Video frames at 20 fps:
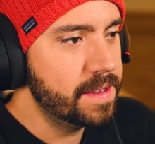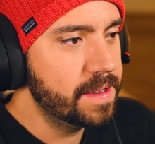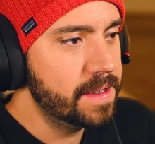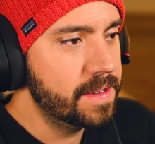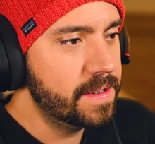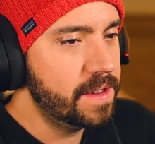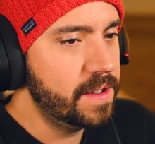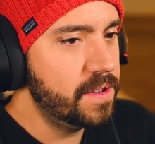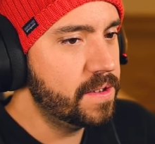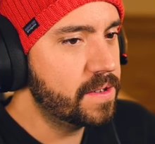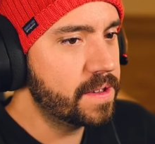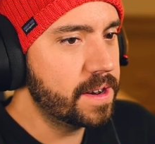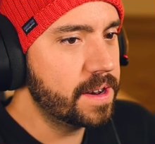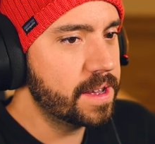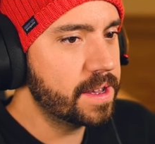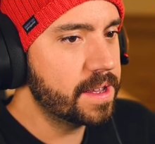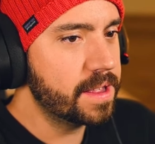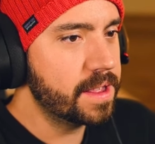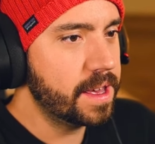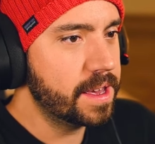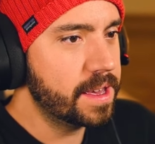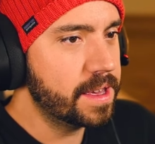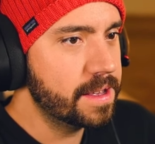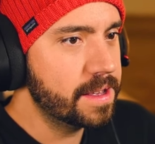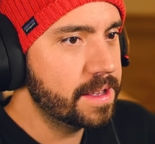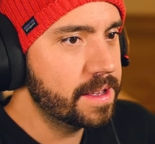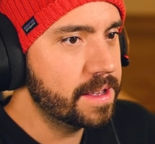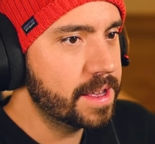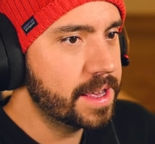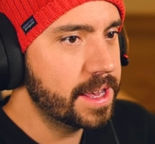Is he just gonna, like,
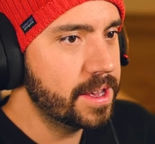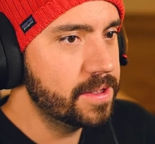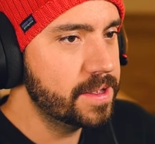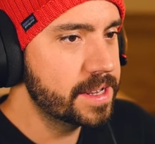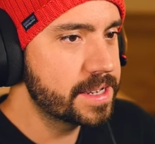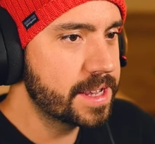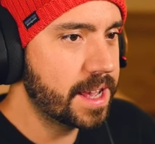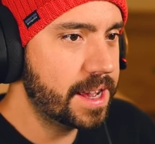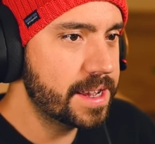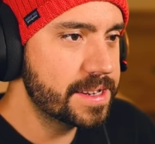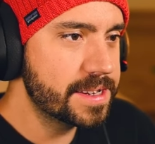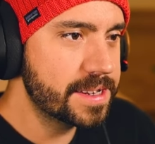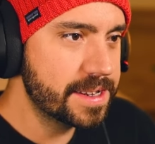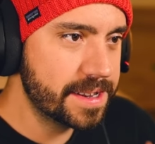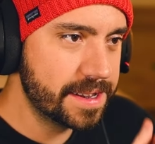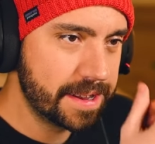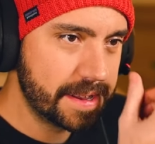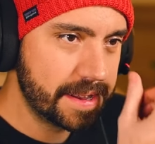kill these guys?